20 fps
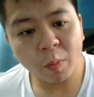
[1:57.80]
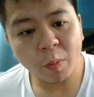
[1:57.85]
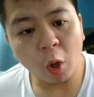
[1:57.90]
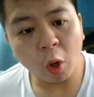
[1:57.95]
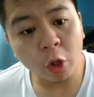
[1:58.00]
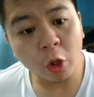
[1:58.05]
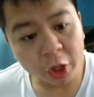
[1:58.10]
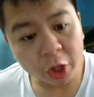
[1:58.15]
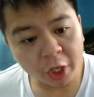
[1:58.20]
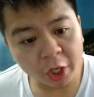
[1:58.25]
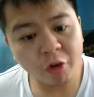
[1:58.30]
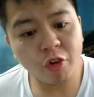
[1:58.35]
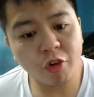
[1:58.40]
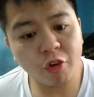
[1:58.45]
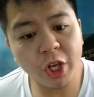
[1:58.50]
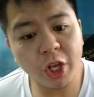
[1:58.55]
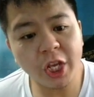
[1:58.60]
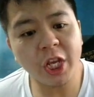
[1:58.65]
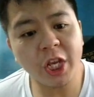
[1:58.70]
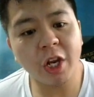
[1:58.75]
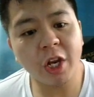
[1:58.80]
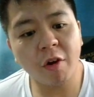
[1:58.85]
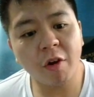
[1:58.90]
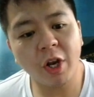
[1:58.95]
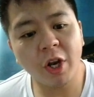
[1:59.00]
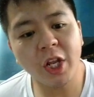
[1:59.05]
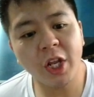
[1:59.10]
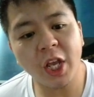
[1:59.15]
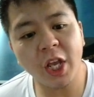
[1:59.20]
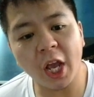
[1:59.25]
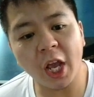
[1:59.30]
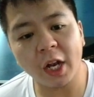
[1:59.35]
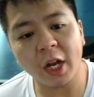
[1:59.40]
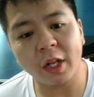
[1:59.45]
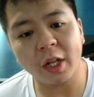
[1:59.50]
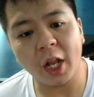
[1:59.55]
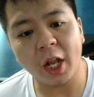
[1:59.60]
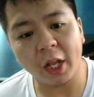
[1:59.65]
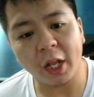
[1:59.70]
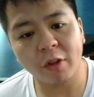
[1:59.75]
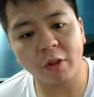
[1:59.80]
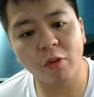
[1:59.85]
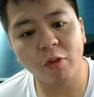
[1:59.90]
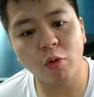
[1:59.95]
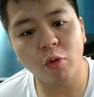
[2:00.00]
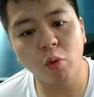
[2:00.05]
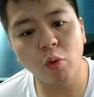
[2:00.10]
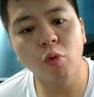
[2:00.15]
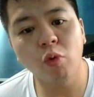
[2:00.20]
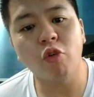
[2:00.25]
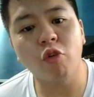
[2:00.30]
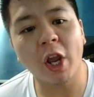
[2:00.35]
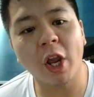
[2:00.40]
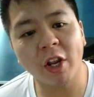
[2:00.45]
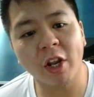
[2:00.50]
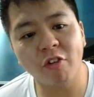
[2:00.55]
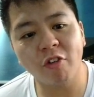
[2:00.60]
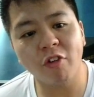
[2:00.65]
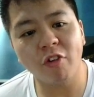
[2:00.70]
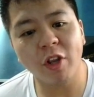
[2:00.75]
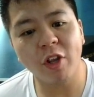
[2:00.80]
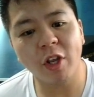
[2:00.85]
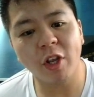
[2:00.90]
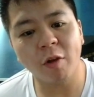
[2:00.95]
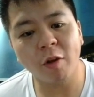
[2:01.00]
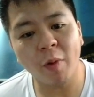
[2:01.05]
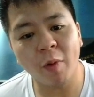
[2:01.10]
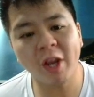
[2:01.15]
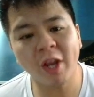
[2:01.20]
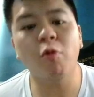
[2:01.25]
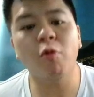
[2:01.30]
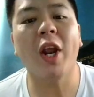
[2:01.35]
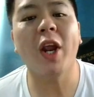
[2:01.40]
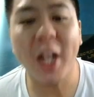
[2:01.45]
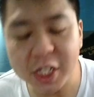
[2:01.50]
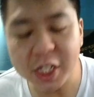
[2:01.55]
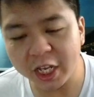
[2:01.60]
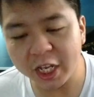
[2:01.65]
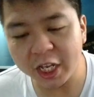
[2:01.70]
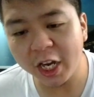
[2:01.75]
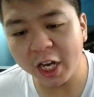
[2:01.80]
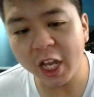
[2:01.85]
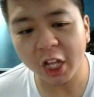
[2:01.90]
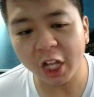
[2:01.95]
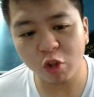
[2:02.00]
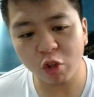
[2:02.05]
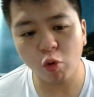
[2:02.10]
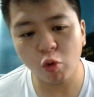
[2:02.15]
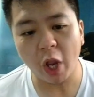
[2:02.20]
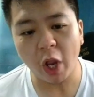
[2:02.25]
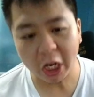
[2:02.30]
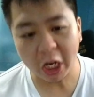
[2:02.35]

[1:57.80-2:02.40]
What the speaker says: on turn 3 he already had like 2 Dragontree. When he write this, he already had 2